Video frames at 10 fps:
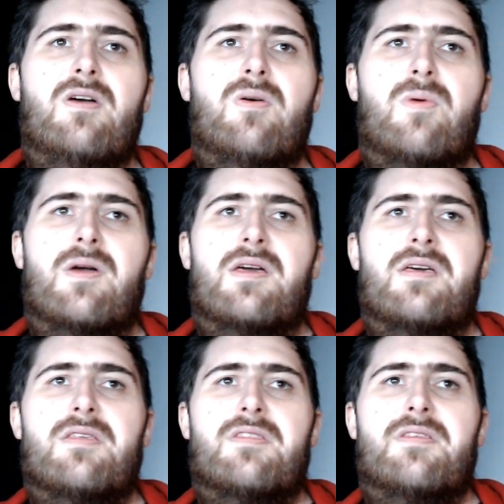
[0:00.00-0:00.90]

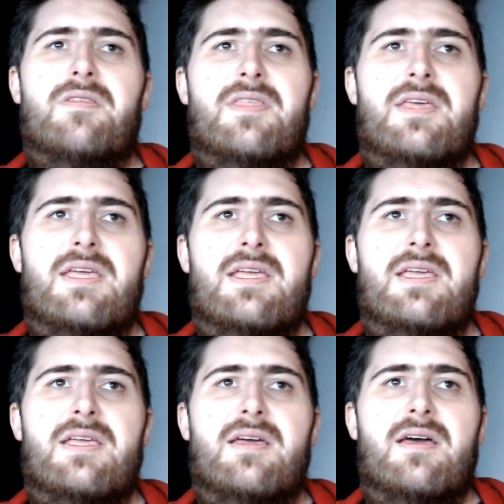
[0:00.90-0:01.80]
with
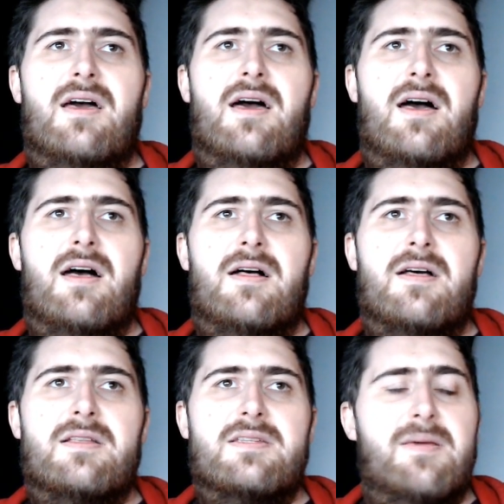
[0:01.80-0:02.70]
the
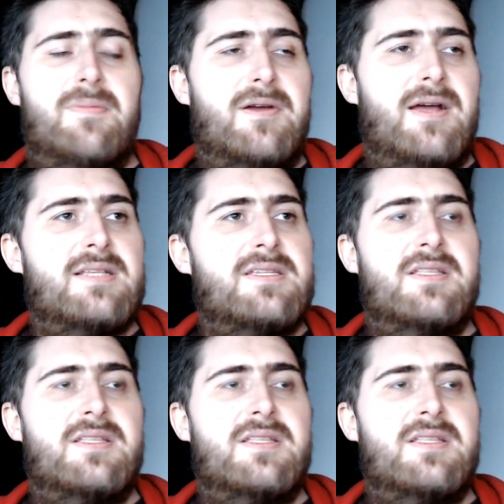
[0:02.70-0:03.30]
Democrats